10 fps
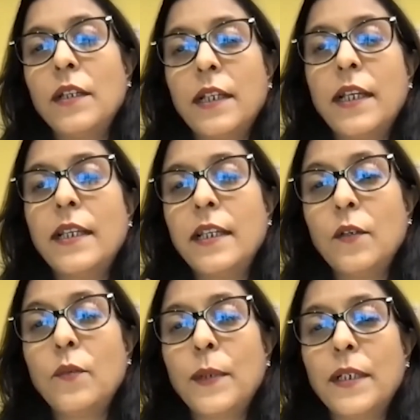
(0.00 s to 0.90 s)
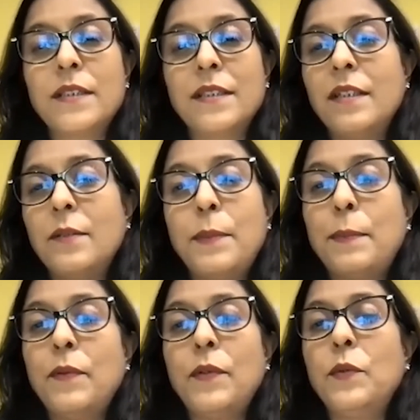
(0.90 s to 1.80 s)
getting, because
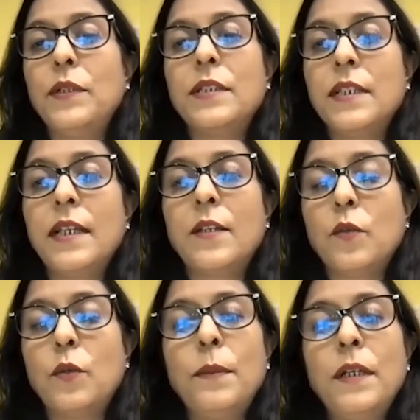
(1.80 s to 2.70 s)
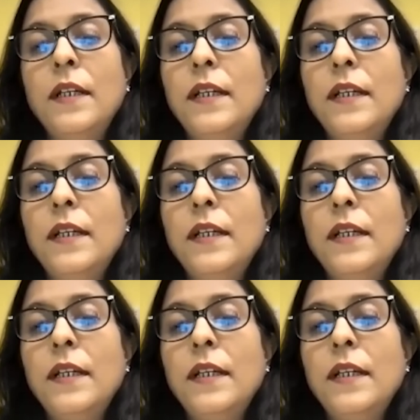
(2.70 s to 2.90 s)
people were sitting at home,